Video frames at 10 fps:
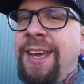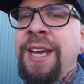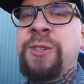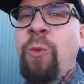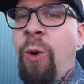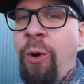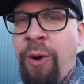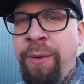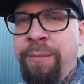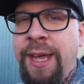It's
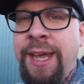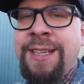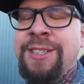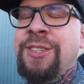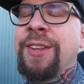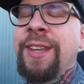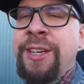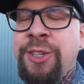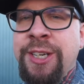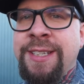warm. It's
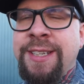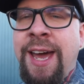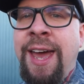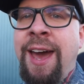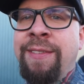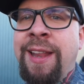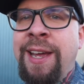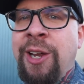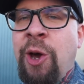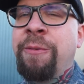delicious. I have
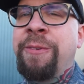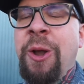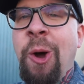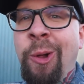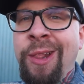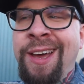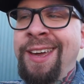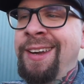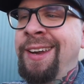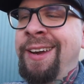Lane Cove vanola
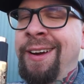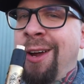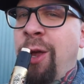in here.